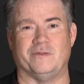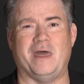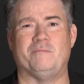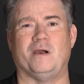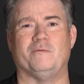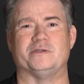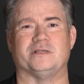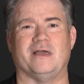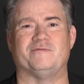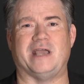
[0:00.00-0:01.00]
That part was
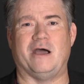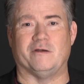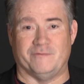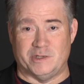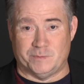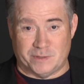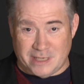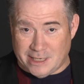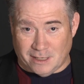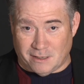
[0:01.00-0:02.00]
left out of this
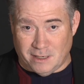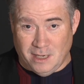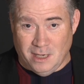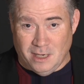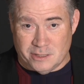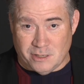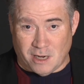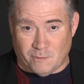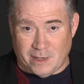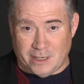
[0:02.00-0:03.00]
particular
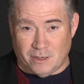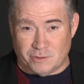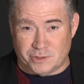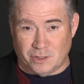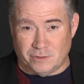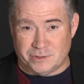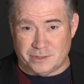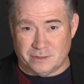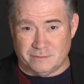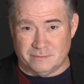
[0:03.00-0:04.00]
talk radio
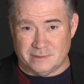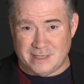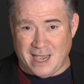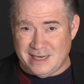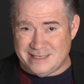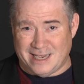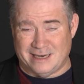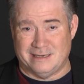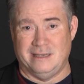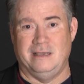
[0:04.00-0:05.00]
show's content.